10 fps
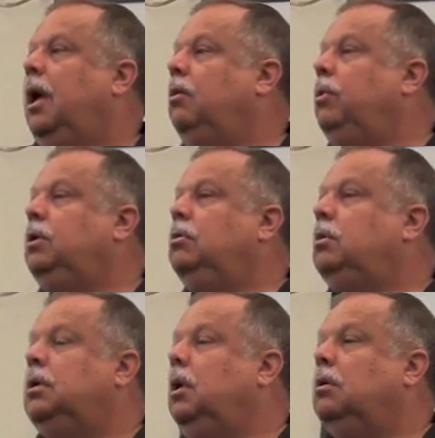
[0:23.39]
And we
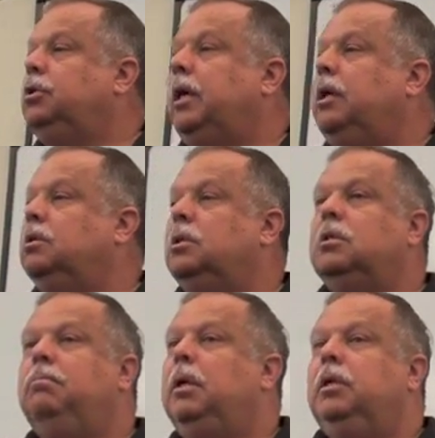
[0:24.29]
do, you know, shiners.
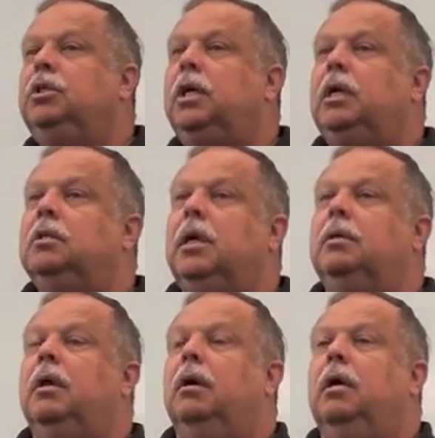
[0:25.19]
There's a million shiners
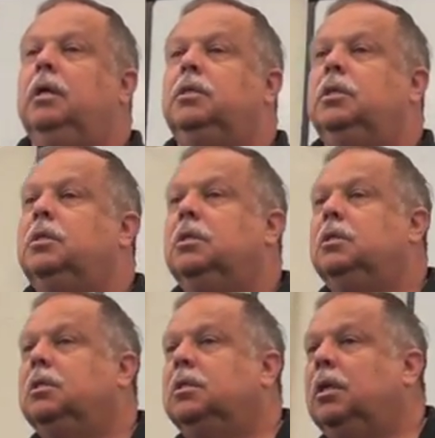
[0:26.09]
out there, and it's just a
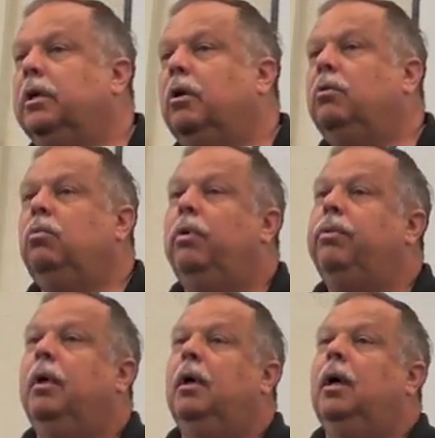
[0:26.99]
silicone with